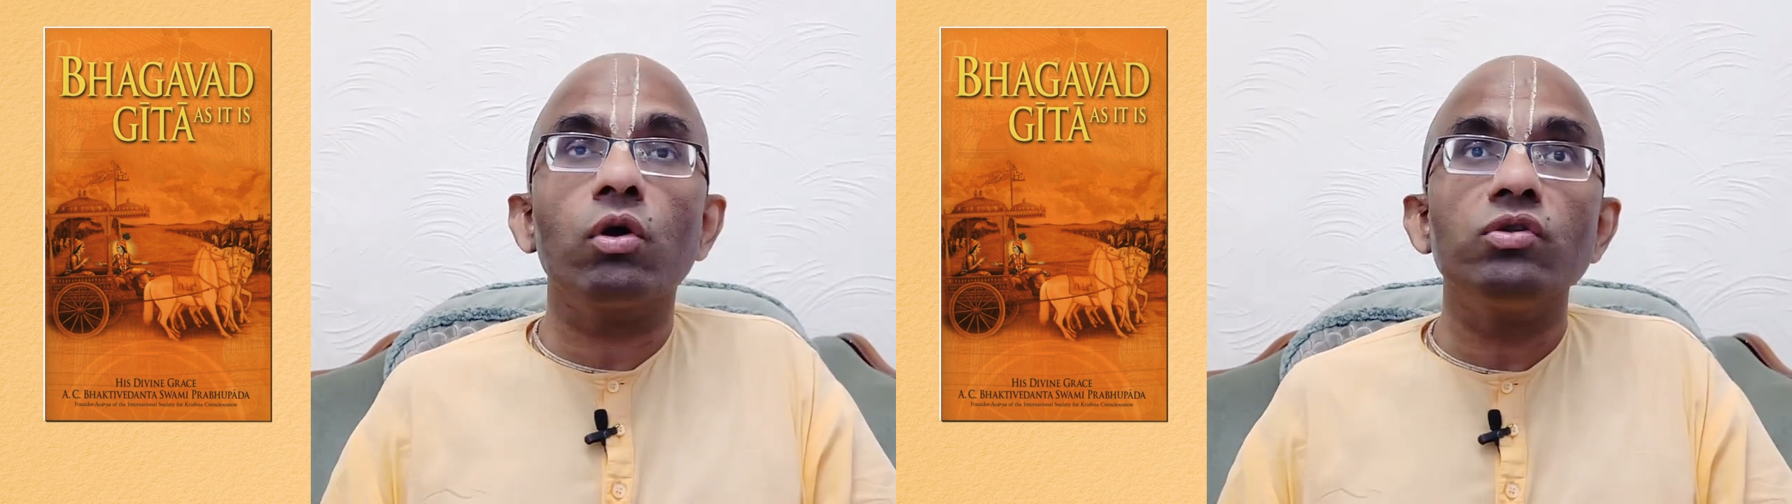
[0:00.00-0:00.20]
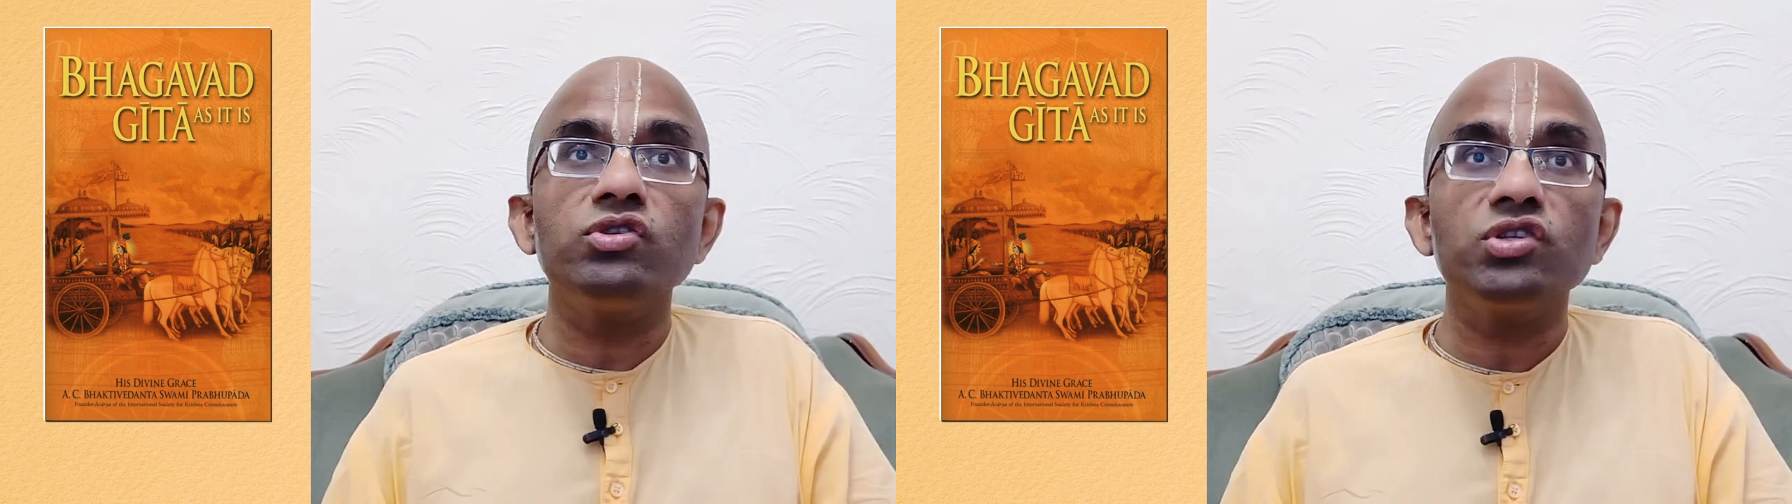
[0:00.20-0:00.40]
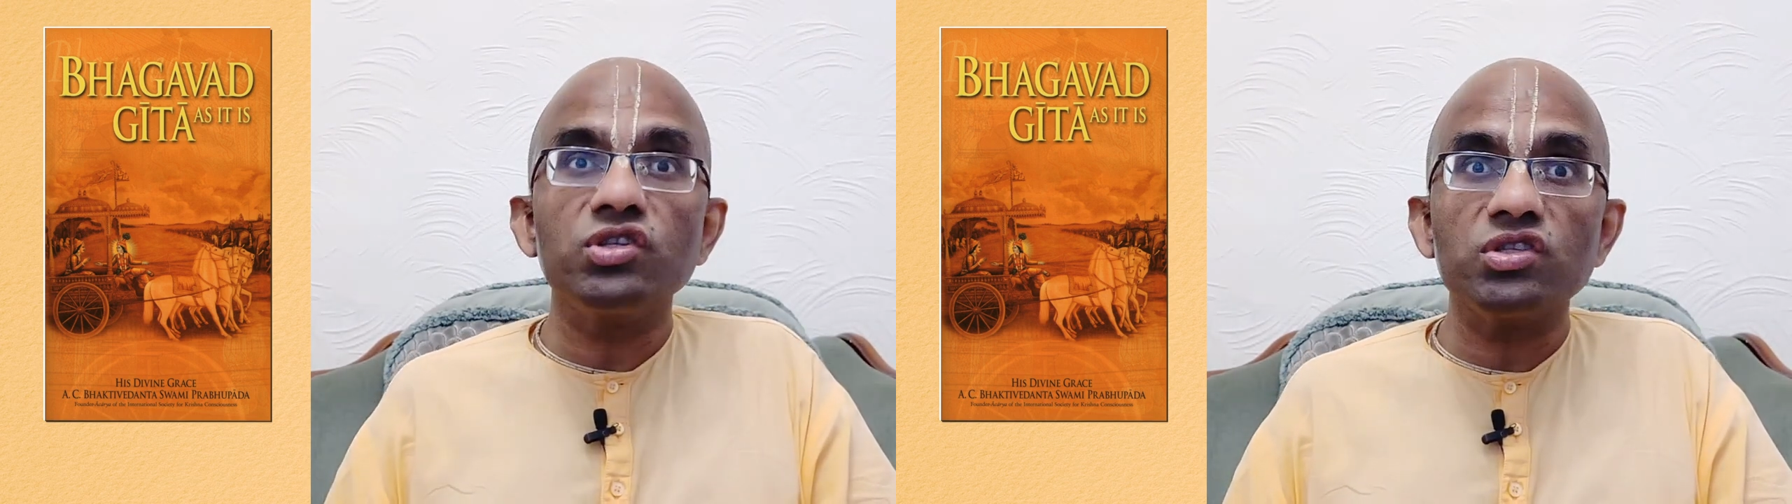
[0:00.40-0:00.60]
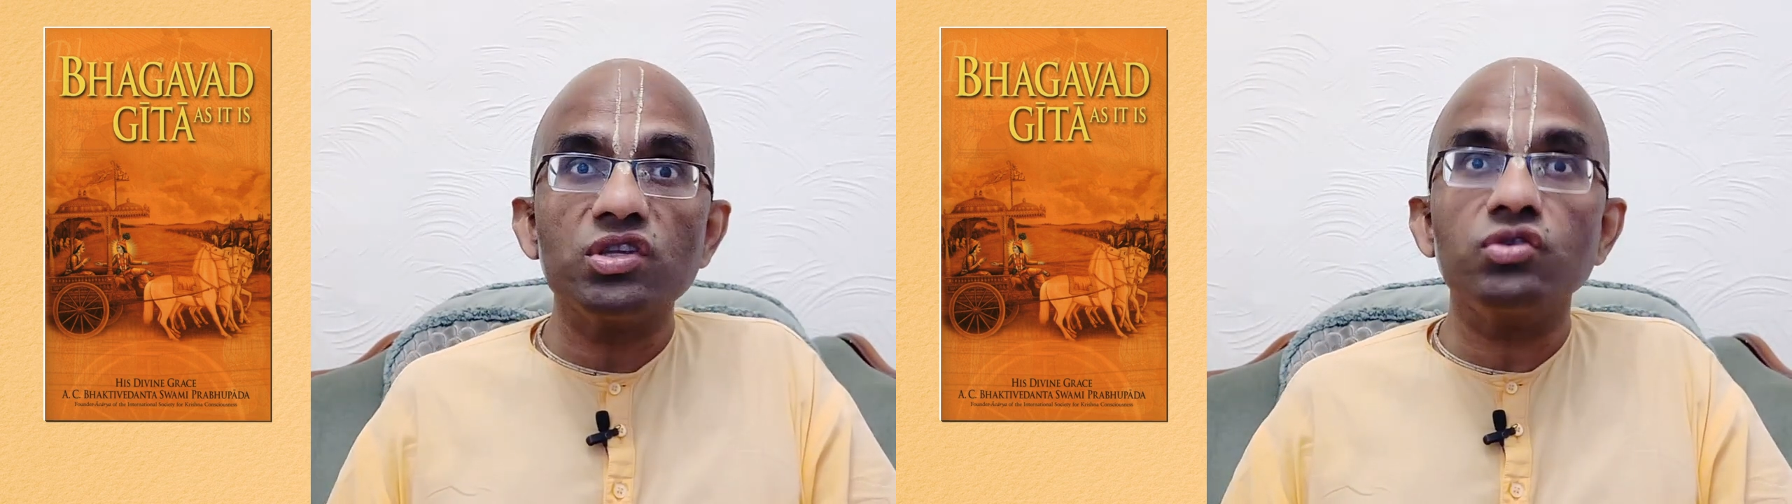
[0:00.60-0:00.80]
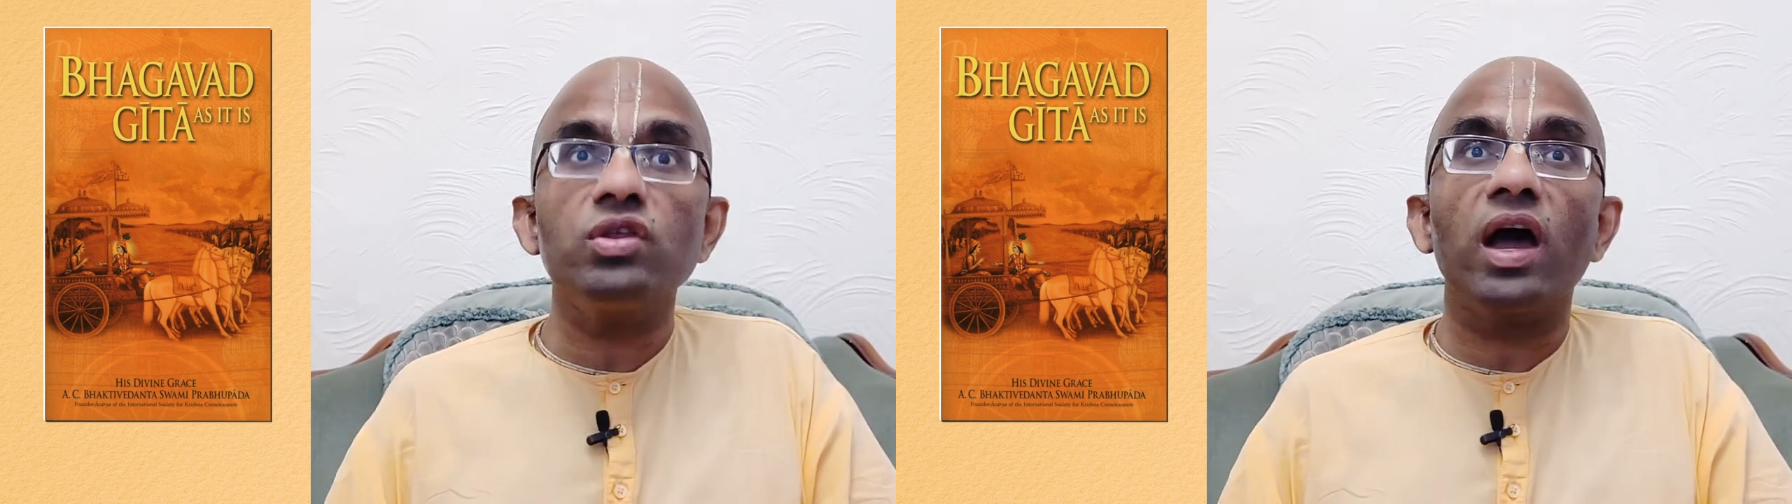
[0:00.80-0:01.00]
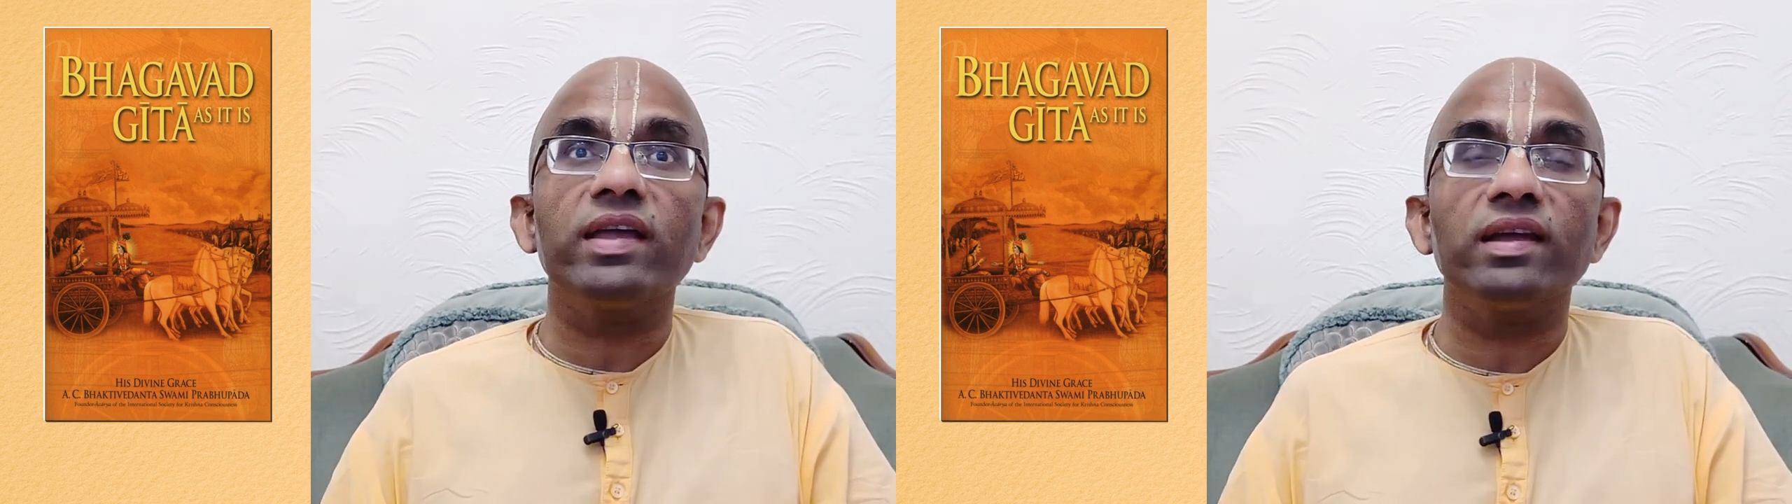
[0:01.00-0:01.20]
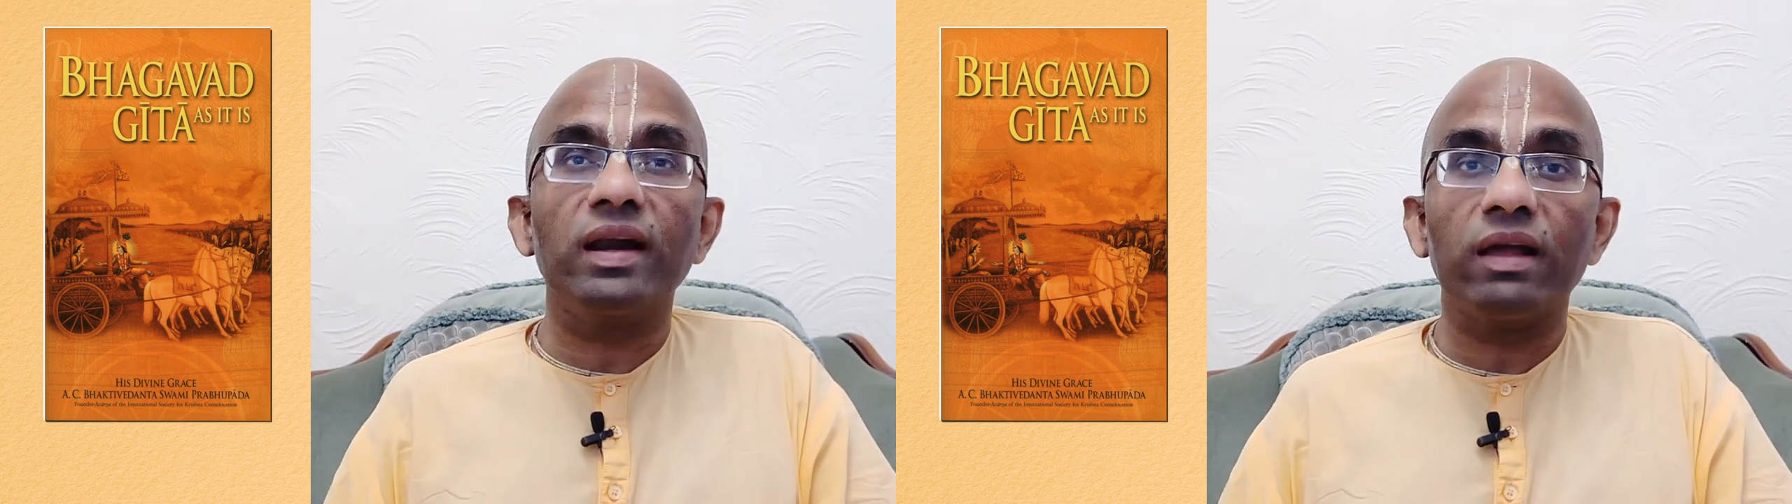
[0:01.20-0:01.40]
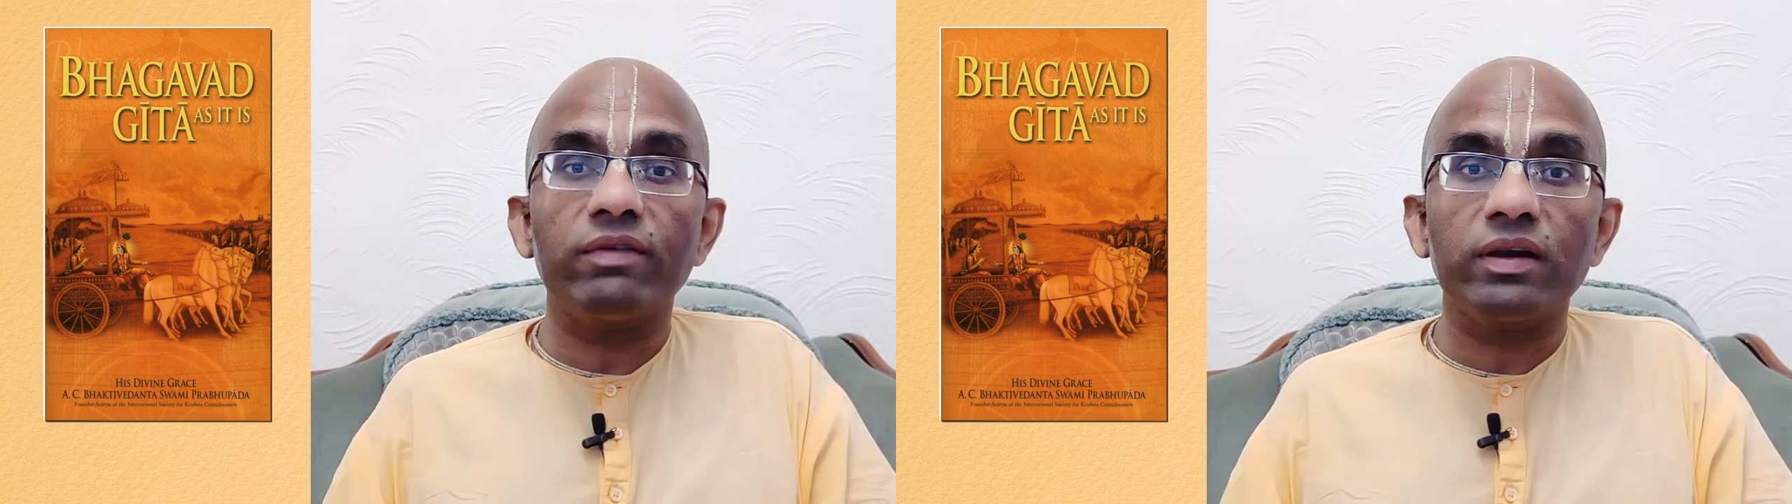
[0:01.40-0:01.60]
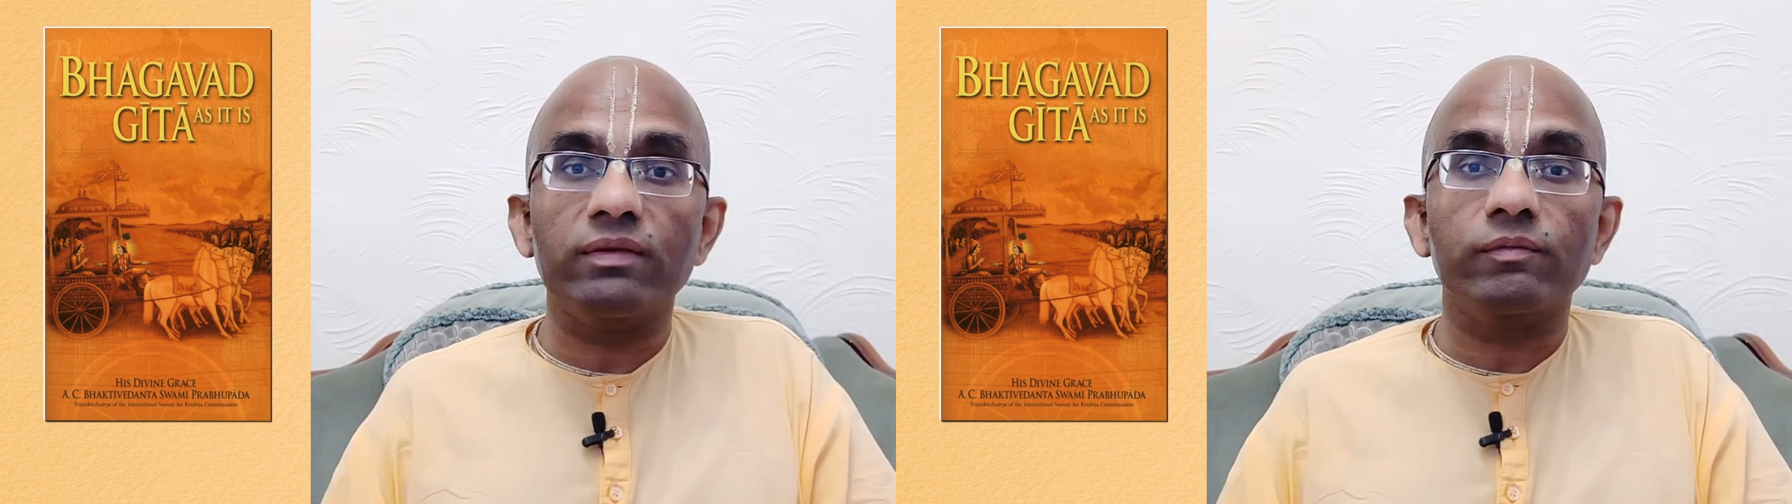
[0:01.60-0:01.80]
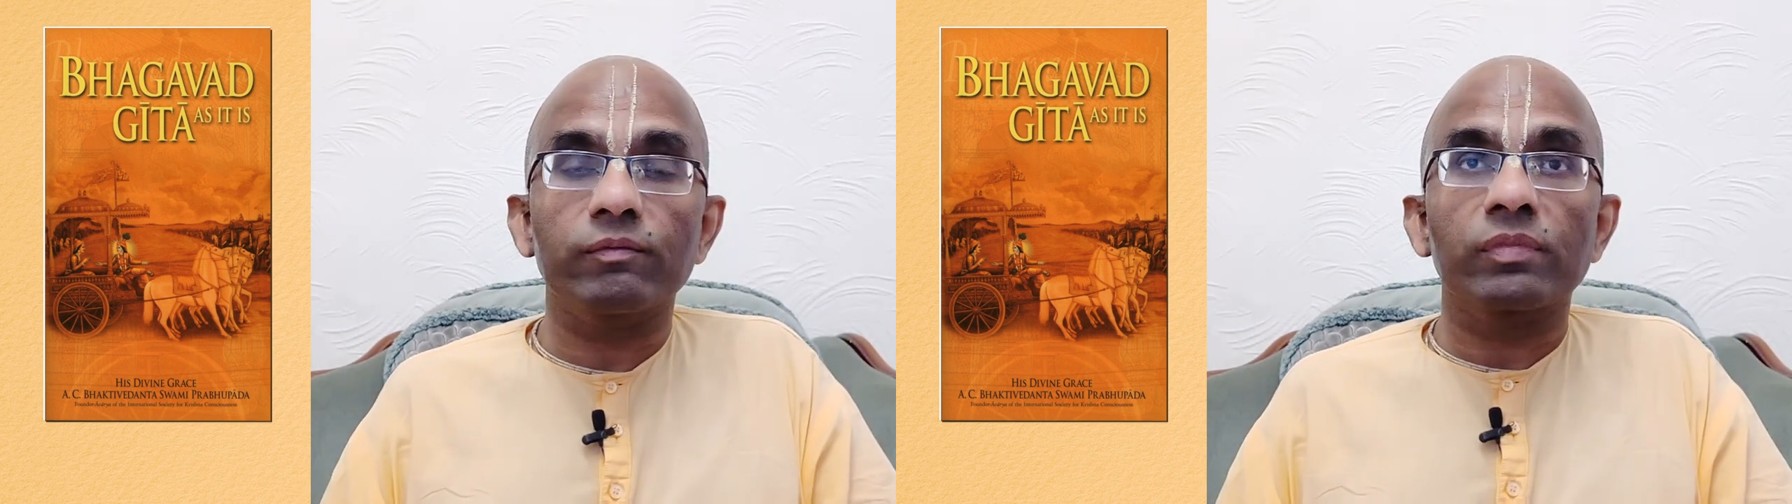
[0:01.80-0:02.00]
consciousness to the higher level